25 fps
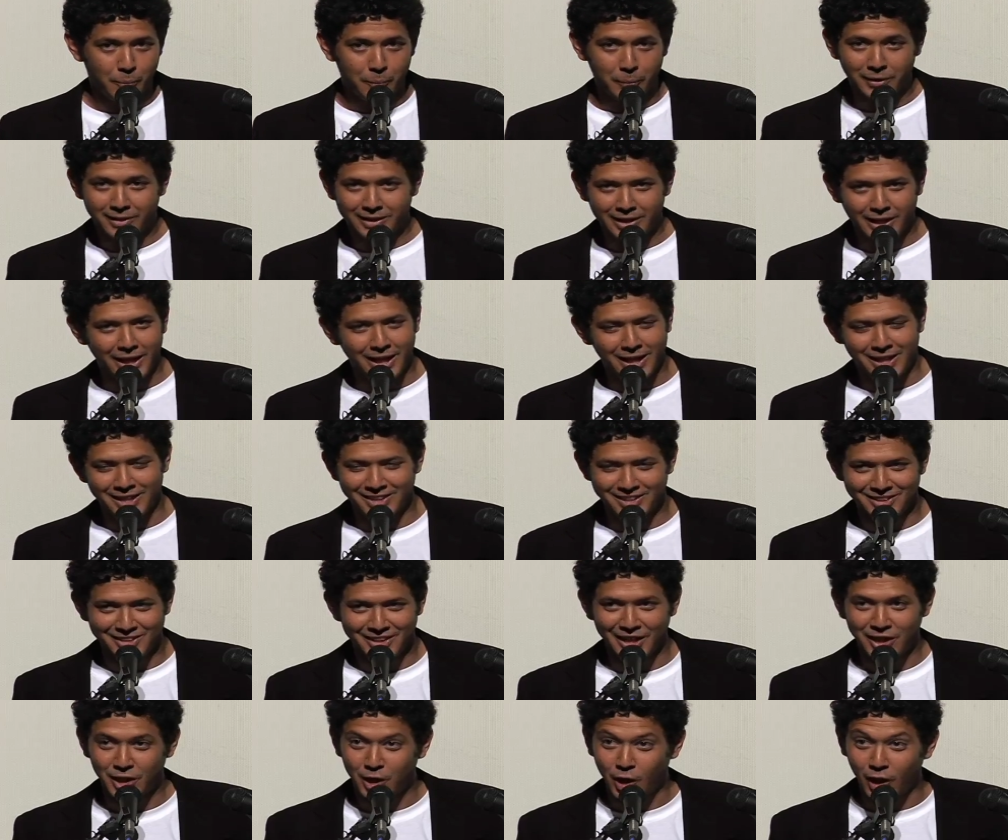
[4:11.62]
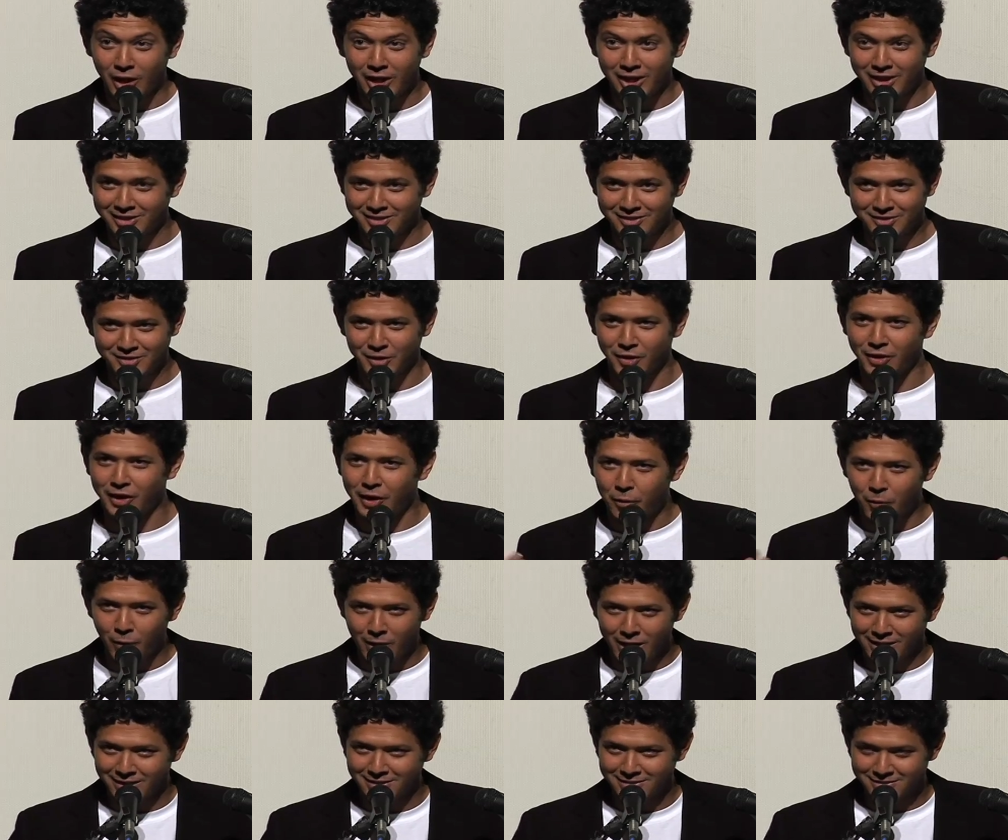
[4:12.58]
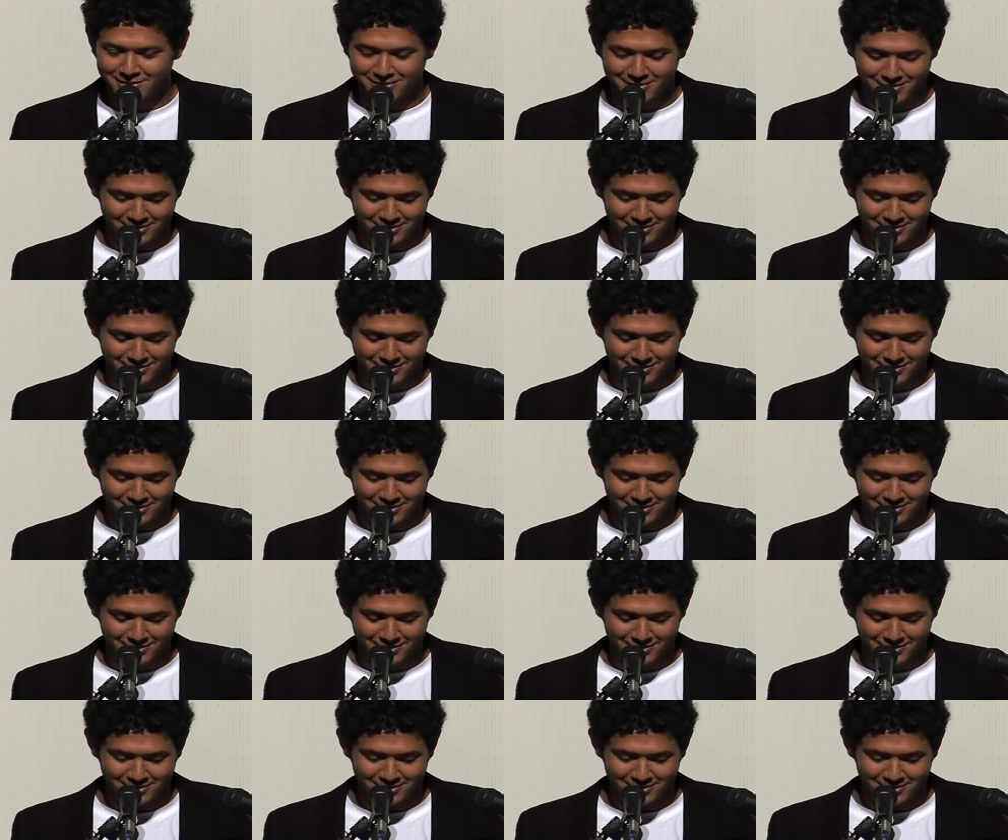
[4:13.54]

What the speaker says: But they couldn't, so they went.